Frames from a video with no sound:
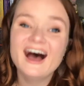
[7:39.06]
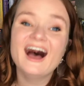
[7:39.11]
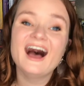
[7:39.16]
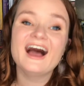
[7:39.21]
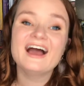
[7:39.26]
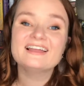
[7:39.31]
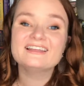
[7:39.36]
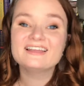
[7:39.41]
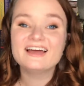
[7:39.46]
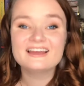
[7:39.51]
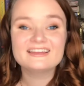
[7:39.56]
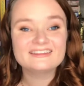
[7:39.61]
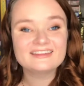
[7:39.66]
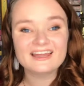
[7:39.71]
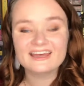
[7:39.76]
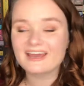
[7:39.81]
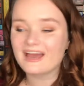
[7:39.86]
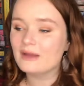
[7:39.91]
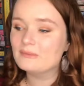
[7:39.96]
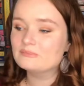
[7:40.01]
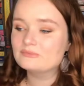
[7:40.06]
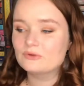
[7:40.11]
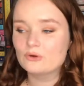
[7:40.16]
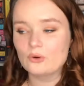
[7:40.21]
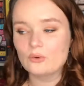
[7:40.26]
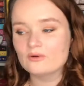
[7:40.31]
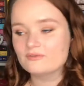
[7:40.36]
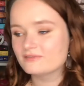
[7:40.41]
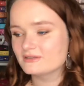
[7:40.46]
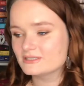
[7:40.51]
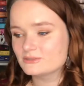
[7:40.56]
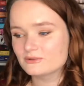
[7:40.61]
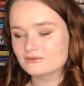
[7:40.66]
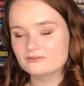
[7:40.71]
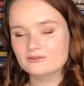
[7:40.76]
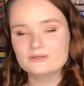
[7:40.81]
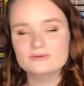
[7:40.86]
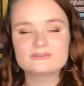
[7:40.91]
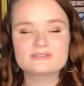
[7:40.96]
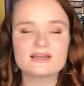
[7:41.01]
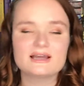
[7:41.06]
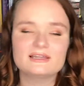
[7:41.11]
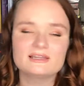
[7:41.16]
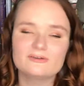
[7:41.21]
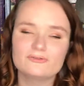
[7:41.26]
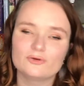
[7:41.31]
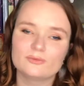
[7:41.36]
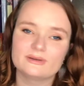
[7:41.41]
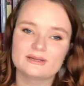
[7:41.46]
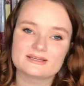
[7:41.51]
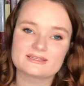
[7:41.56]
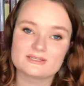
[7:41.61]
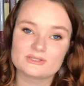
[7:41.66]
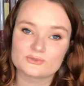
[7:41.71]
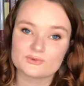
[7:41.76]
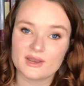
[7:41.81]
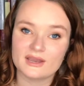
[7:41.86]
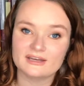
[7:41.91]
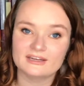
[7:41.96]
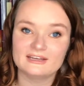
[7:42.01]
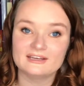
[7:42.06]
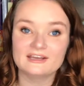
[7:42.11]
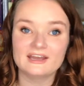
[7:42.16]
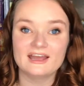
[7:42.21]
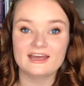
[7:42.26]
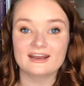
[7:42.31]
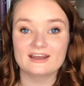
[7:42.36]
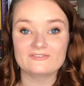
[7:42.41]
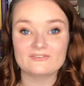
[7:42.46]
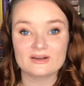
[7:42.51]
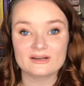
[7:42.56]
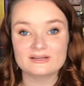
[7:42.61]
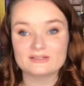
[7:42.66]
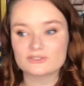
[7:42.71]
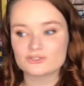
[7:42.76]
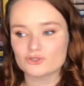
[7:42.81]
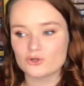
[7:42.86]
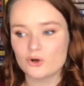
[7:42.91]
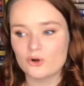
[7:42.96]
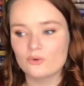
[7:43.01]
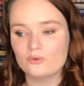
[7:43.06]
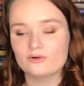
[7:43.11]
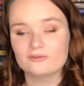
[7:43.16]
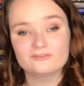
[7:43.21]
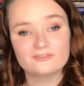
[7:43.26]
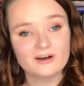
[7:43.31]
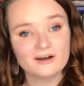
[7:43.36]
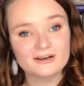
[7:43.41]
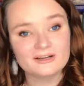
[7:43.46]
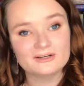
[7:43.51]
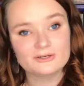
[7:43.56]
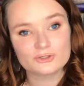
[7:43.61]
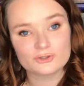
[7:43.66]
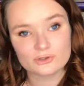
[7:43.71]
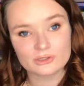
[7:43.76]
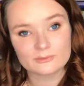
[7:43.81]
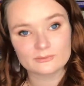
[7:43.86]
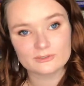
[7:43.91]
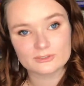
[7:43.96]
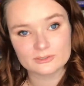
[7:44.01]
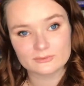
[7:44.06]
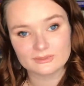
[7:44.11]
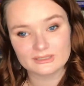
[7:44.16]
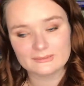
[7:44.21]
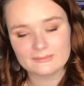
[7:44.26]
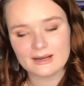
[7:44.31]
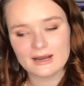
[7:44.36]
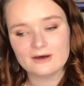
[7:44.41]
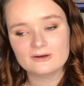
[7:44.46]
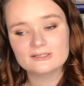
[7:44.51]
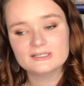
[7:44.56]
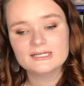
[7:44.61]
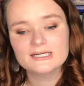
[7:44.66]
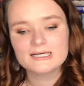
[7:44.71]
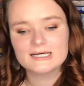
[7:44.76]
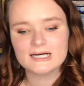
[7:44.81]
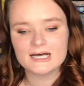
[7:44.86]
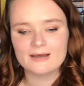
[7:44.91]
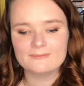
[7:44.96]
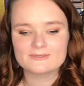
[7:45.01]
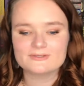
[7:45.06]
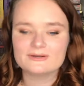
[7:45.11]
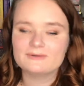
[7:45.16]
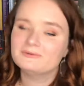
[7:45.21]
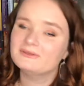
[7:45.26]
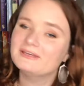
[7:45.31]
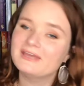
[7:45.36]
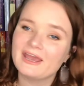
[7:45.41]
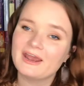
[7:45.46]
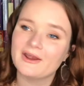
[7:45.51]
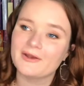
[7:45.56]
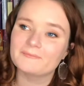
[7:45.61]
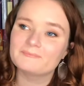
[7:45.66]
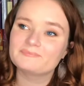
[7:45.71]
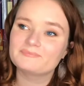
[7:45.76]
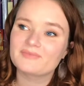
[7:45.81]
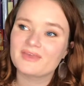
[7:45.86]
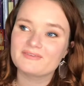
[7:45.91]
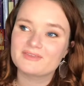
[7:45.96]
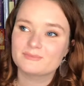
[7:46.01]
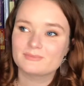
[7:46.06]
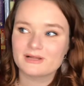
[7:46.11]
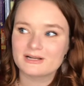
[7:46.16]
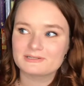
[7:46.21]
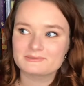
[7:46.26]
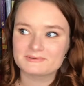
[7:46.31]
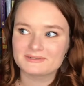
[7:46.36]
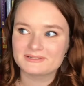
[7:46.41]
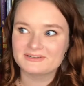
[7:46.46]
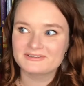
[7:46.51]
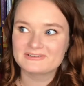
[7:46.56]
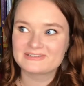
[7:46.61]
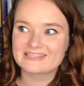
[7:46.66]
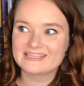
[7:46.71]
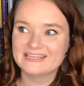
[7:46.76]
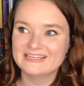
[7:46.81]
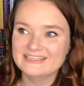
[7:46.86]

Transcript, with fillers: I liked, like, I'm cool if it's reused. I love Ruby Dixon's writing and I find it so fun and enjoyable to read about. Um, so I don't really care if the plot is reused.